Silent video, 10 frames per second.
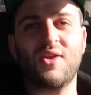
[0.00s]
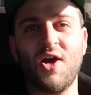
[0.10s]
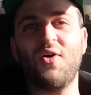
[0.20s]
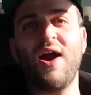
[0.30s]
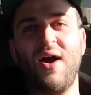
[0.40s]

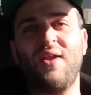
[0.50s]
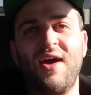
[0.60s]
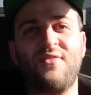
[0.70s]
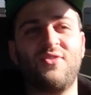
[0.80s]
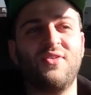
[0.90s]
go out
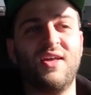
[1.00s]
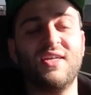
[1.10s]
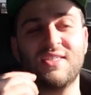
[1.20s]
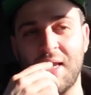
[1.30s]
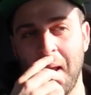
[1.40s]
after
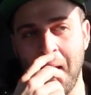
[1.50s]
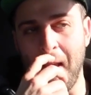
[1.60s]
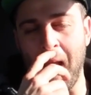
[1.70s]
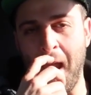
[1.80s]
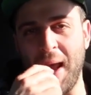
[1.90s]
this
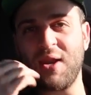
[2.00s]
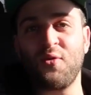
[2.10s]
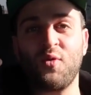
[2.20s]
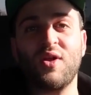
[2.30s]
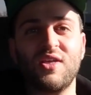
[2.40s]

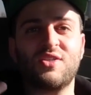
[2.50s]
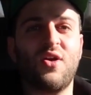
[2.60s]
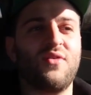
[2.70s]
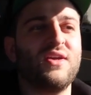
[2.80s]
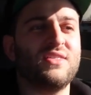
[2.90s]
and really
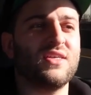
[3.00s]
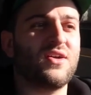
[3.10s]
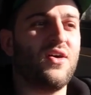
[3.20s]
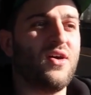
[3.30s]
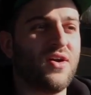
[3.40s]
start racing the
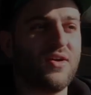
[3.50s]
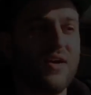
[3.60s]
car.